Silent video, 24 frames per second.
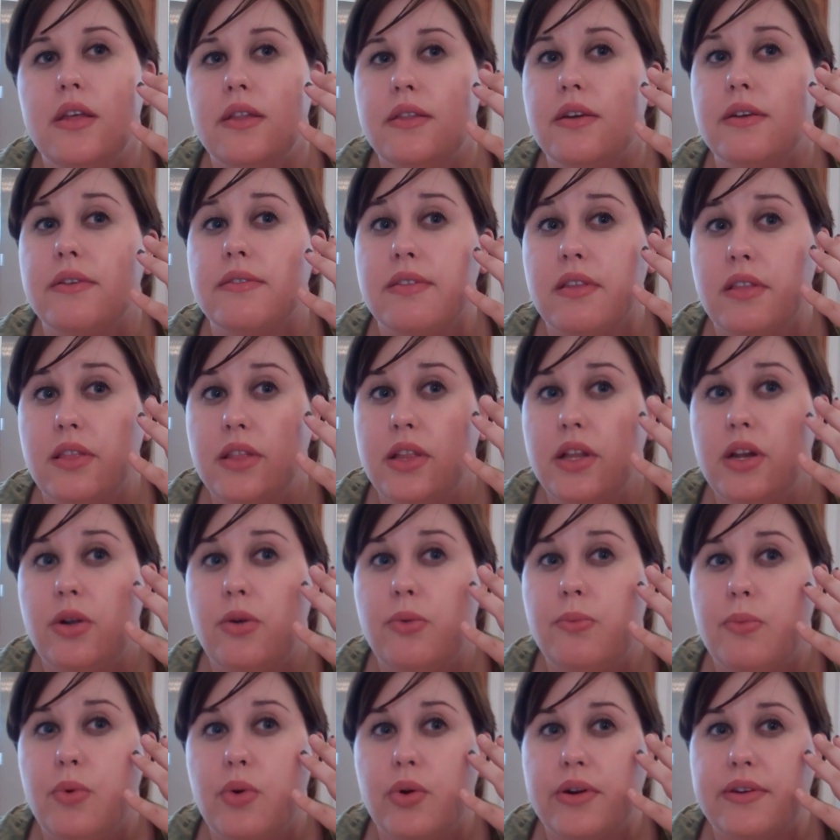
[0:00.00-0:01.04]
There's a
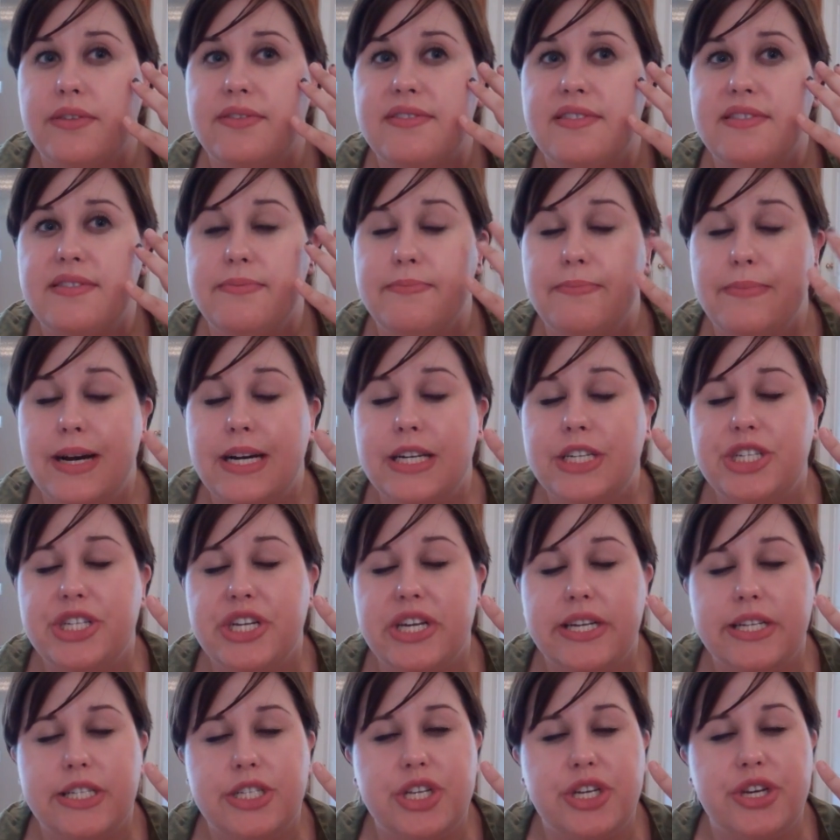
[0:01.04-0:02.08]
little more
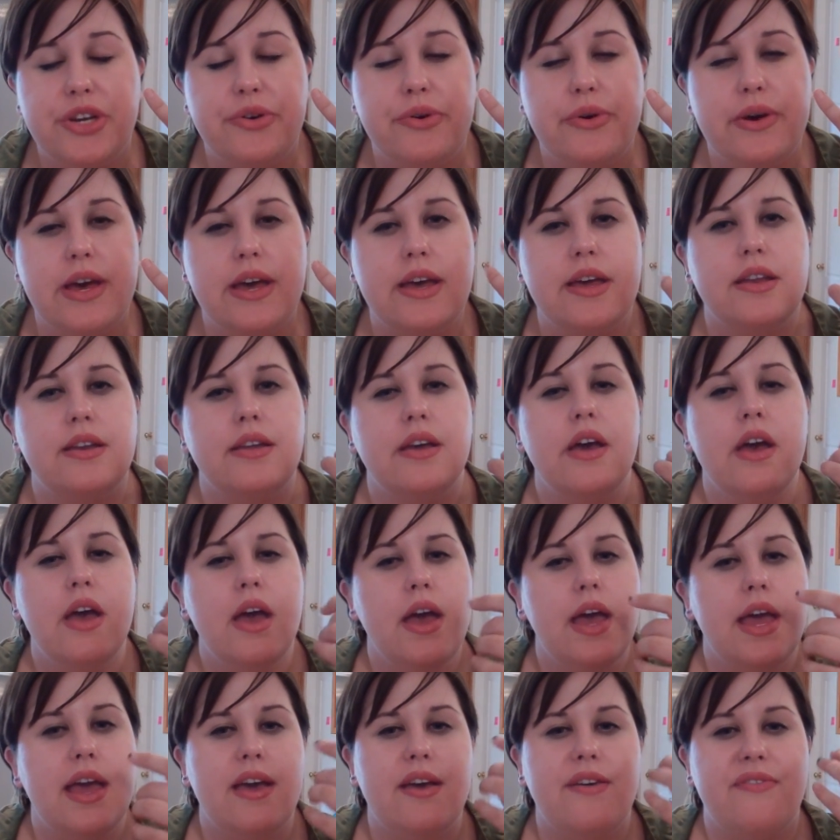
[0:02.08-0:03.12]
smudging to it.
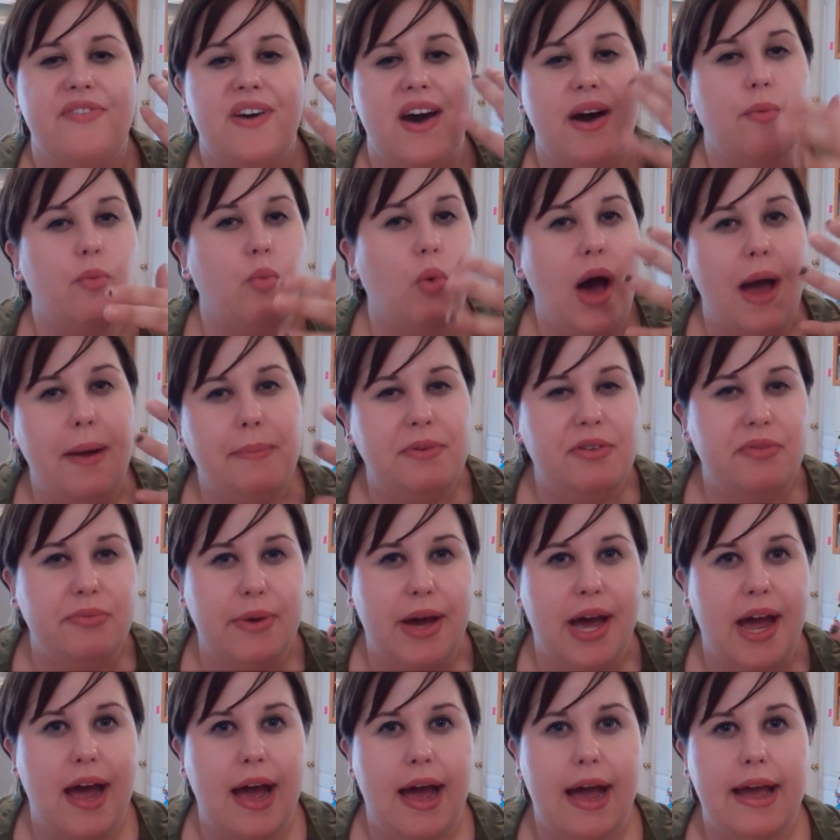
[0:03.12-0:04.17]
If I wiped
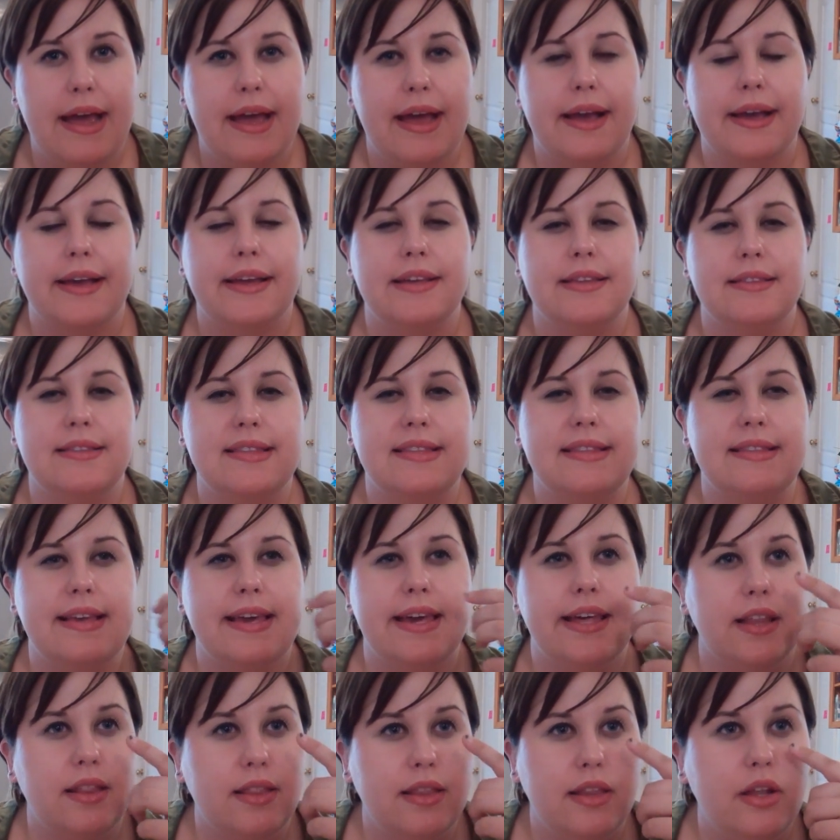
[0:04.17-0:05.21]
my eye, I could
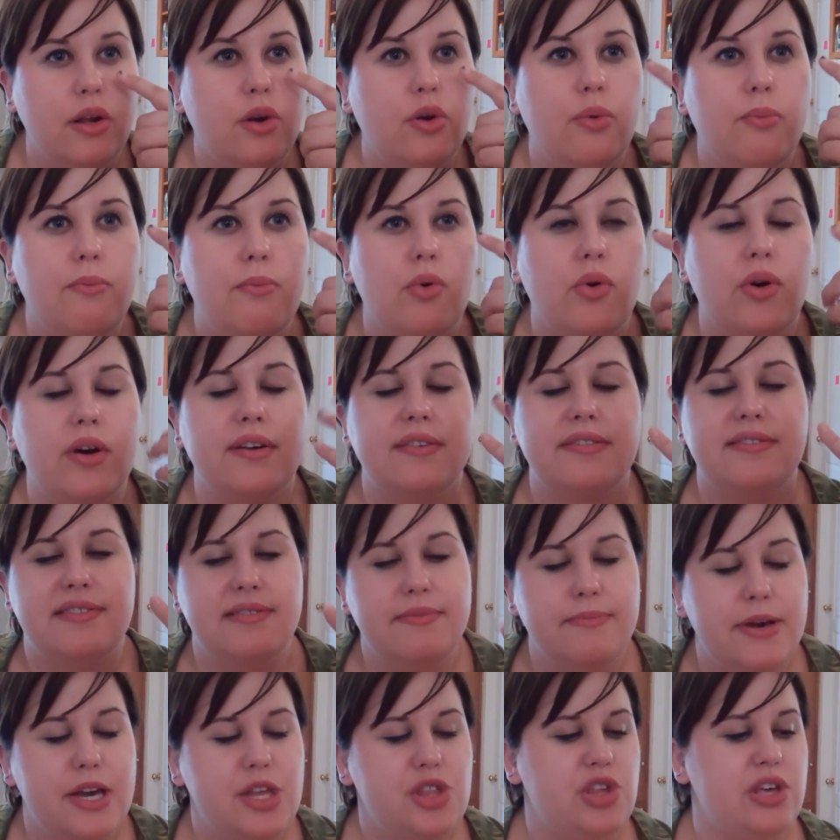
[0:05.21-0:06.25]
see a little more
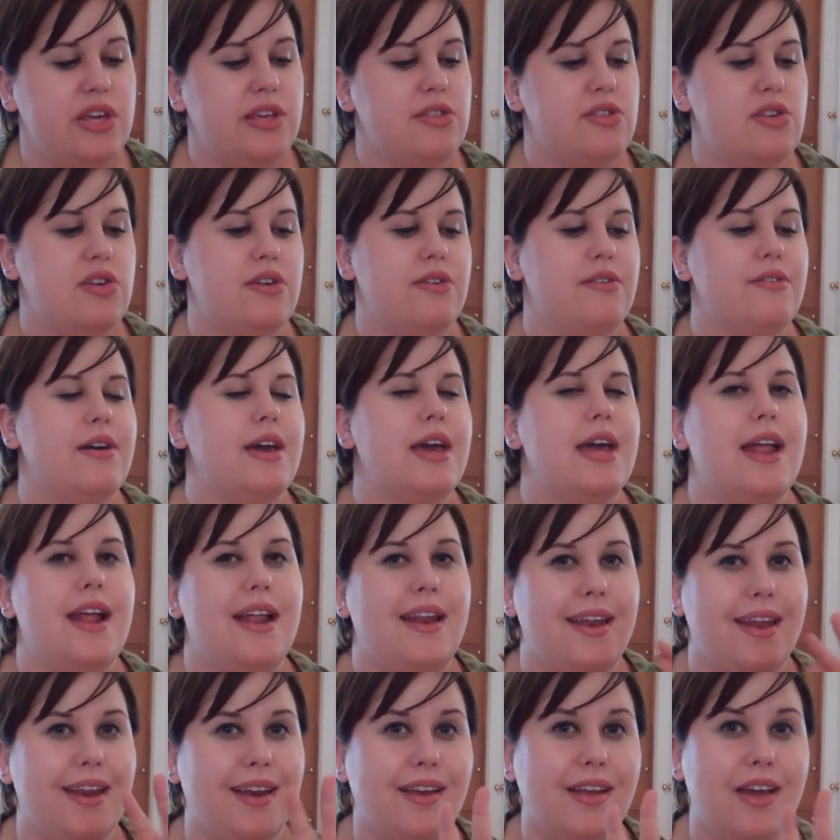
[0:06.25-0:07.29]
smudging to it
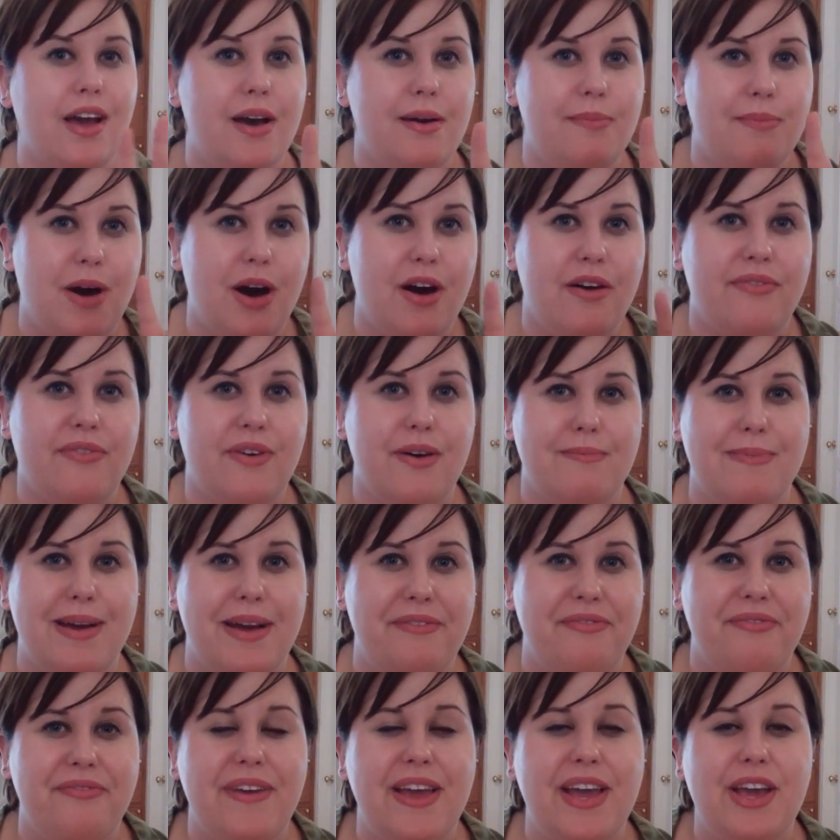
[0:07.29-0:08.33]
and it'd come off on my
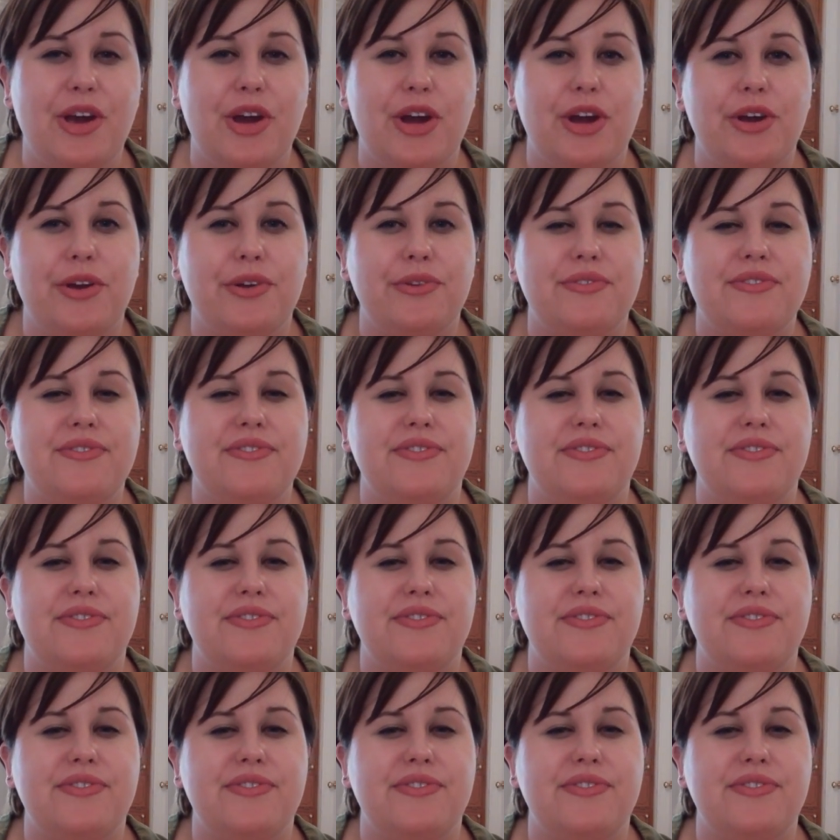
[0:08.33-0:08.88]
fingers.